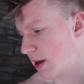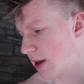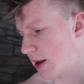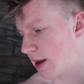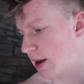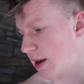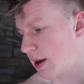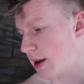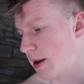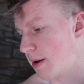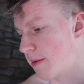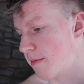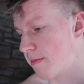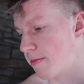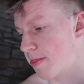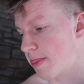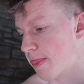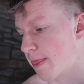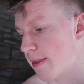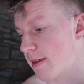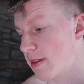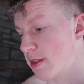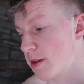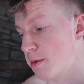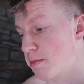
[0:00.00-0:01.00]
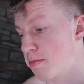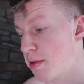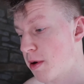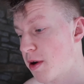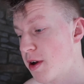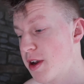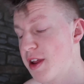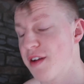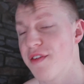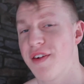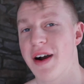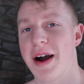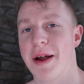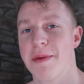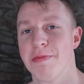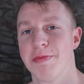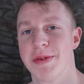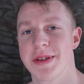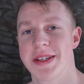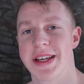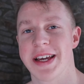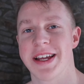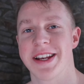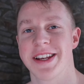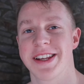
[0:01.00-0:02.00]
The body fat
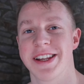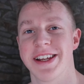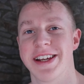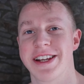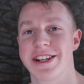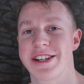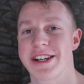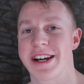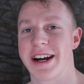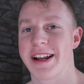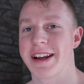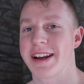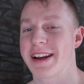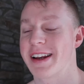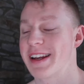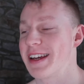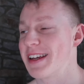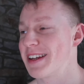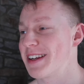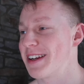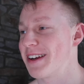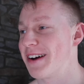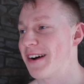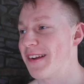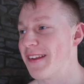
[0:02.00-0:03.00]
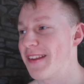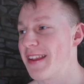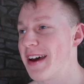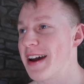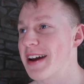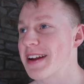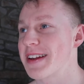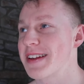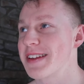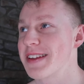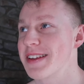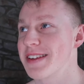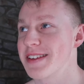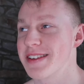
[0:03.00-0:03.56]
percentage calculator on that